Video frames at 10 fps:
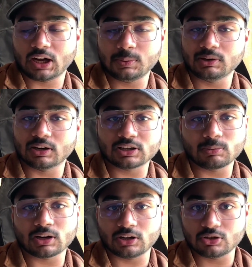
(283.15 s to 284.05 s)
I mean,
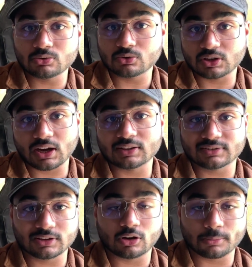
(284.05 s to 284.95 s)
ultimately you can
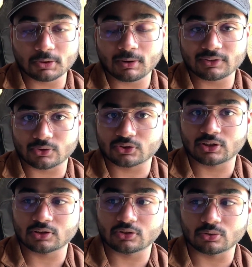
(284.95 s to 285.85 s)
still optimize your
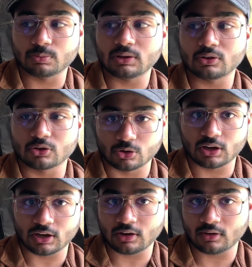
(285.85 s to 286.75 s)
scenery to be
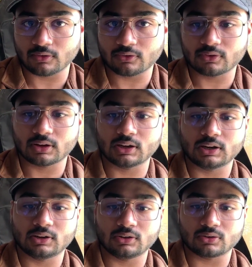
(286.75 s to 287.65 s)
good enough.
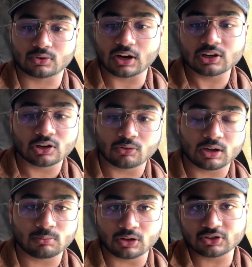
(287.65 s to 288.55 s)
And right now
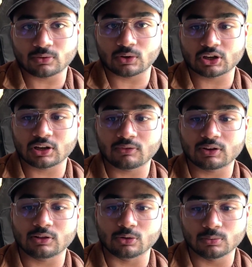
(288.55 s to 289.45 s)
I'm also working
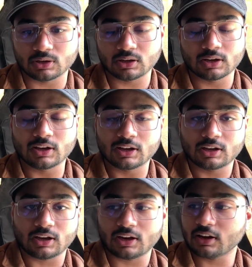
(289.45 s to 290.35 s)
with Lumen,
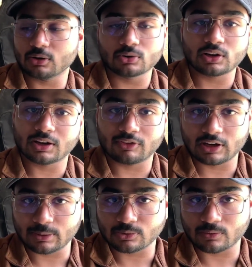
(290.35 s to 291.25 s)
and I only have a
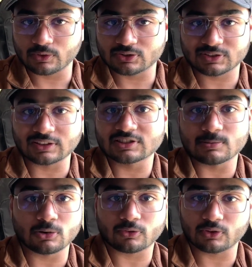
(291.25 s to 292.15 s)
laptop with 6
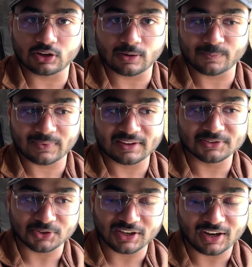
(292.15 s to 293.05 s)
GB of VRAM.
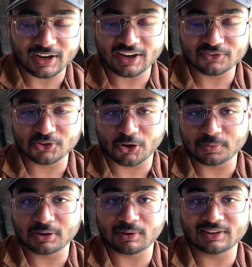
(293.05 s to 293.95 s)
So yeah, I have to
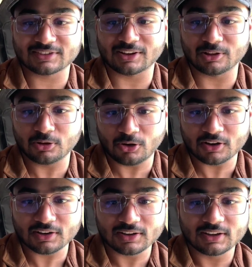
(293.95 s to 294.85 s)
optimize a
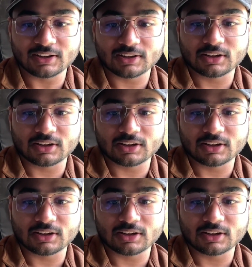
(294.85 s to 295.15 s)
lot.